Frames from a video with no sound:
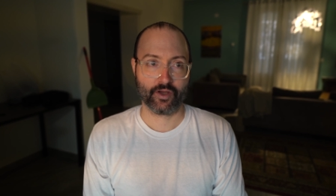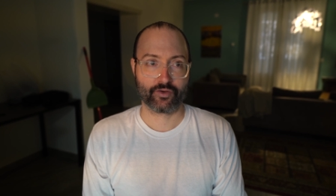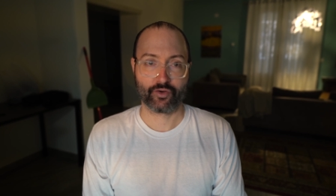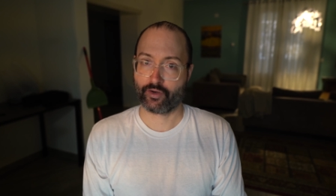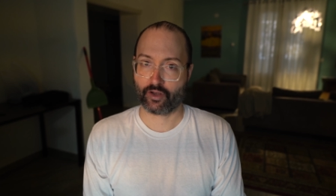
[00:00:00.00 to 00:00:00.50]

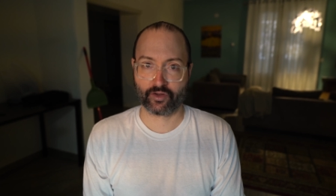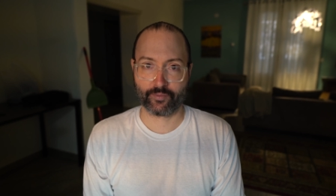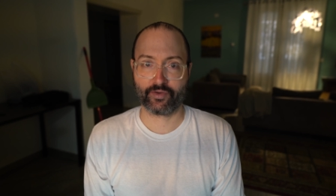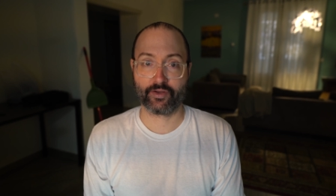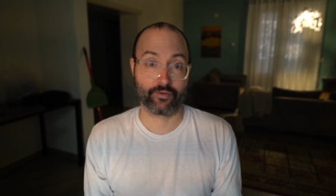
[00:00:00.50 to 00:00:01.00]
During
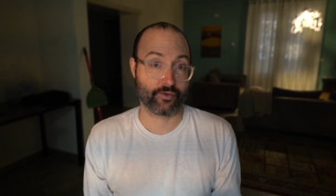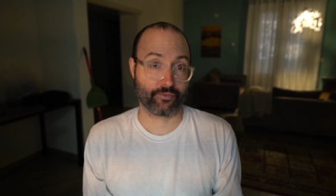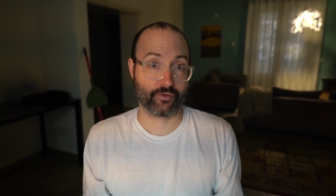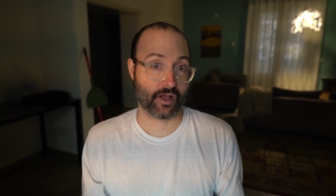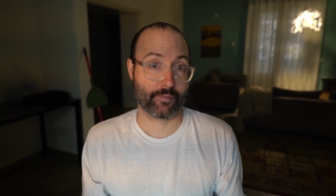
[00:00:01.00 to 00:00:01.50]
eclipse season,
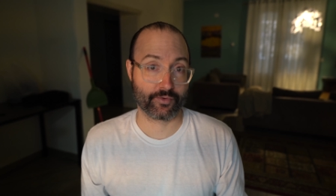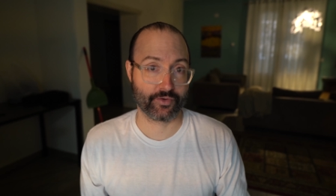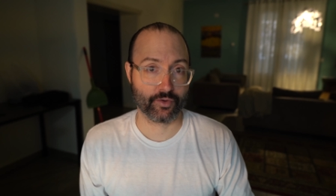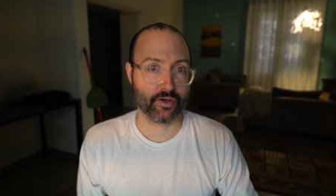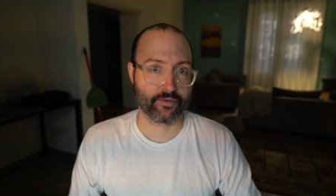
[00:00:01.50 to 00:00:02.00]
there's real
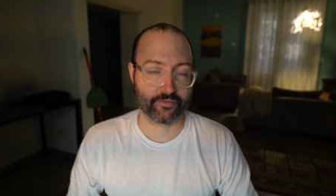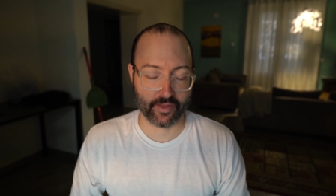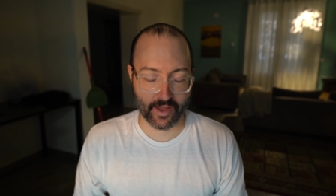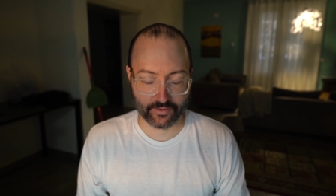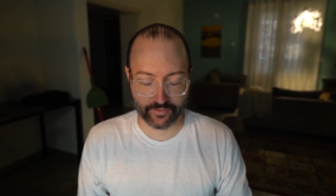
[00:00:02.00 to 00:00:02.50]
opportunities for
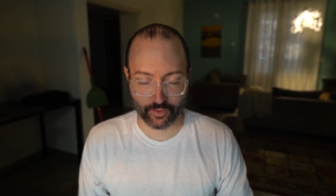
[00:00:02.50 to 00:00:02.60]
that.